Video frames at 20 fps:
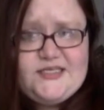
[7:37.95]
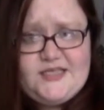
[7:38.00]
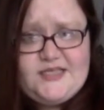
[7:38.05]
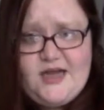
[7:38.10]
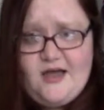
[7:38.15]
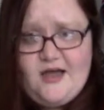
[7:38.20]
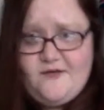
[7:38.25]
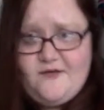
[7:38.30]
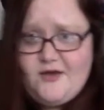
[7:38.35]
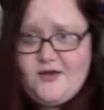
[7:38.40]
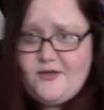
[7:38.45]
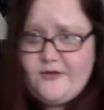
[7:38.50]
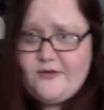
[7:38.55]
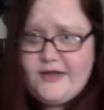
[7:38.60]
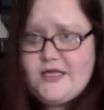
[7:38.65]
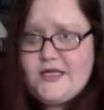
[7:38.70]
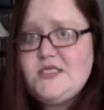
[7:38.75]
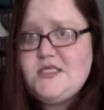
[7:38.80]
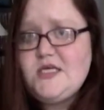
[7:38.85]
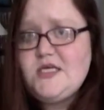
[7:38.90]
that have either
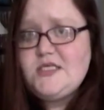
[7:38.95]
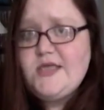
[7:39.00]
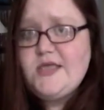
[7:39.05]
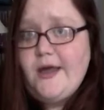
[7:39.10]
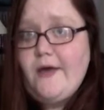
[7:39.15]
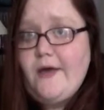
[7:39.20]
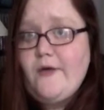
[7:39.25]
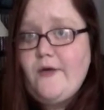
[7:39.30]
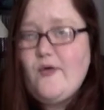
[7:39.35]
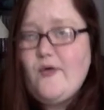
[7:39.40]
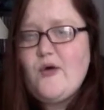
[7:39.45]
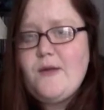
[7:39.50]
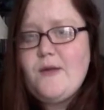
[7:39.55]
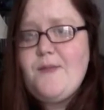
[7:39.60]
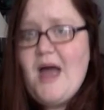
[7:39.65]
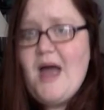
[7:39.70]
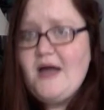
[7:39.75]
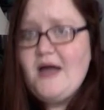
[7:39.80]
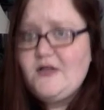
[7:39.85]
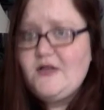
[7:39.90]
a detail or a
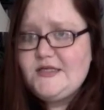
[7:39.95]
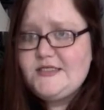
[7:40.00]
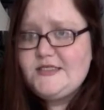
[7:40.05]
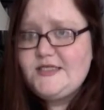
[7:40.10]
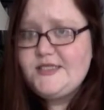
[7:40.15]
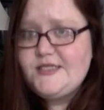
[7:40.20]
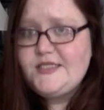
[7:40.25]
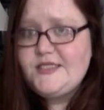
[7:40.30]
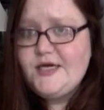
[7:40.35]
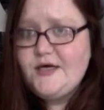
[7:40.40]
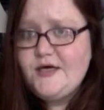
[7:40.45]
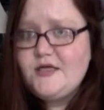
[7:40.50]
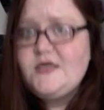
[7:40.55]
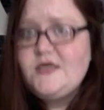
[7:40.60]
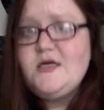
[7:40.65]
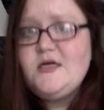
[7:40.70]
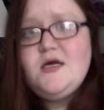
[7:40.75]
backless detail